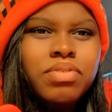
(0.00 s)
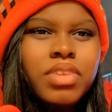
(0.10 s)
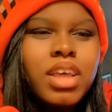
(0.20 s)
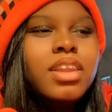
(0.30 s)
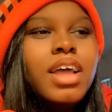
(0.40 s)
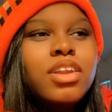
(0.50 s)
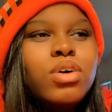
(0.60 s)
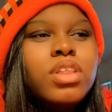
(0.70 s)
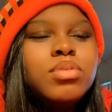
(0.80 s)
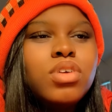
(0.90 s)
And I
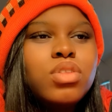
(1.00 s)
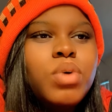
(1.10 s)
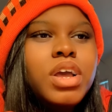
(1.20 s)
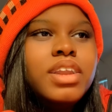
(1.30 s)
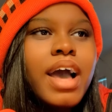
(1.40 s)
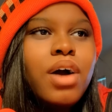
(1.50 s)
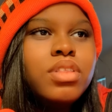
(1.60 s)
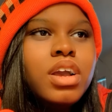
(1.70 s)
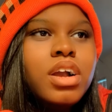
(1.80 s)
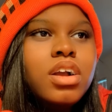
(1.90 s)
know that was on the way down
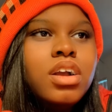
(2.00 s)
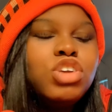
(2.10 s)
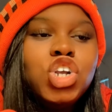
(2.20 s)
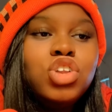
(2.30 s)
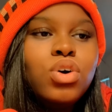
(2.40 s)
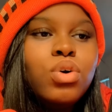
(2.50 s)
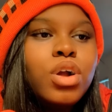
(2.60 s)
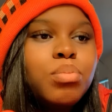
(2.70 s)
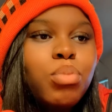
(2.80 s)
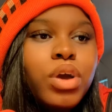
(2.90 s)
there. She told
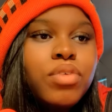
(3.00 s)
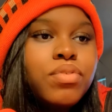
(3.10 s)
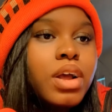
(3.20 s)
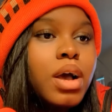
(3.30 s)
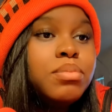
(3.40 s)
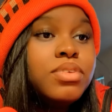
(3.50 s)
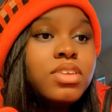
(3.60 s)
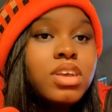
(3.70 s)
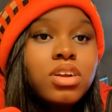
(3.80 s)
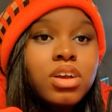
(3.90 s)
her boyfriend, I'm
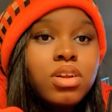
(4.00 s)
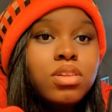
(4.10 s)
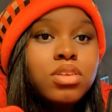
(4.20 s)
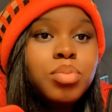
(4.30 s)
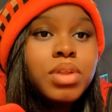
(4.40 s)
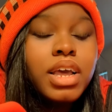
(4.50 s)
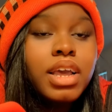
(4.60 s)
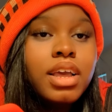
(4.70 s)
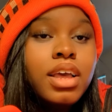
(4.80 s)
scared to get on this plane.